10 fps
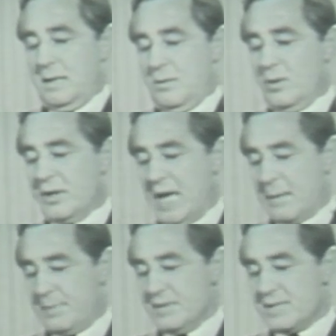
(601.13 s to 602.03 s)
What
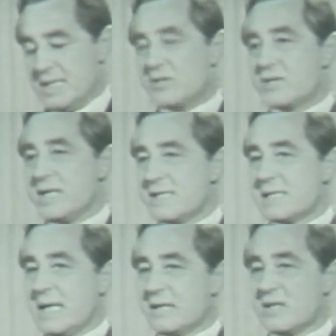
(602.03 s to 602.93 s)
happens is just
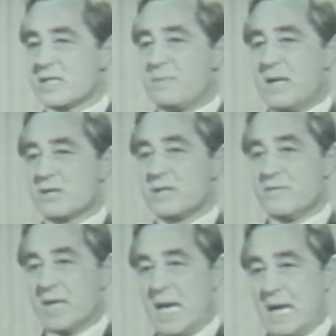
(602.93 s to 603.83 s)
like the expansion of
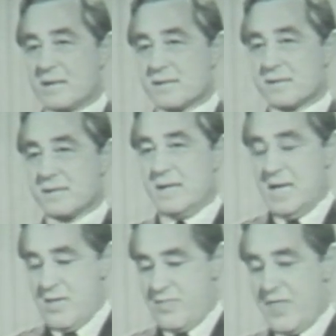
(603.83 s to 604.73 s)
a gas.
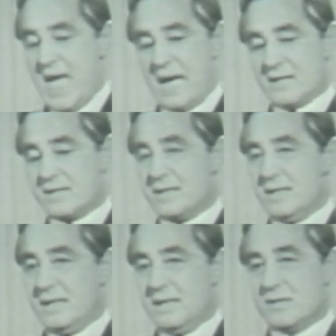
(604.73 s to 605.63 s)
That
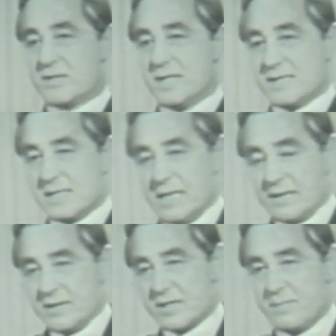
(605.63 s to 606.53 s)
is just
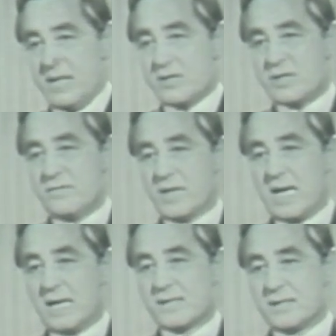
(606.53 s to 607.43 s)
like the expansion of a
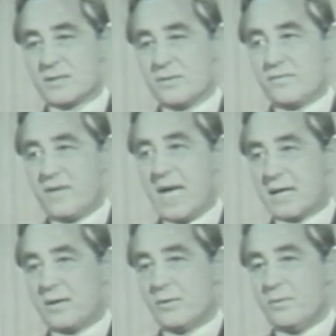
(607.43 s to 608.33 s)
gas into a
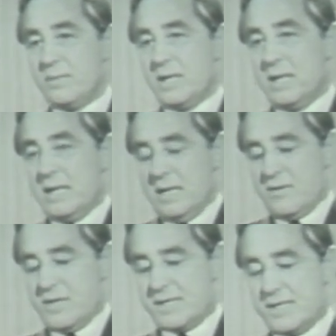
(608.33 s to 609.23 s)
vacuum.
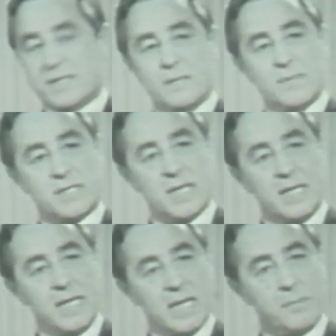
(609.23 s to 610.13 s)
The system is
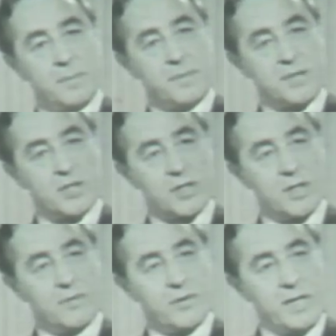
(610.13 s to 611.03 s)
taking up a position
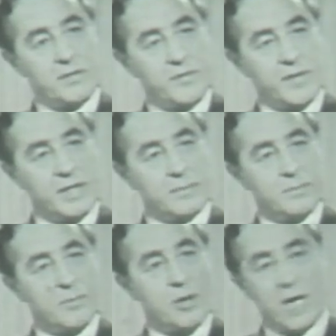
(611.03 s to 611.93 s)
of greater freedom
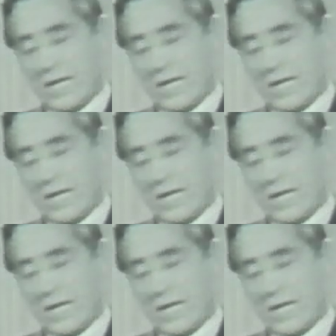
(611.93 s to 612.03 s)
and more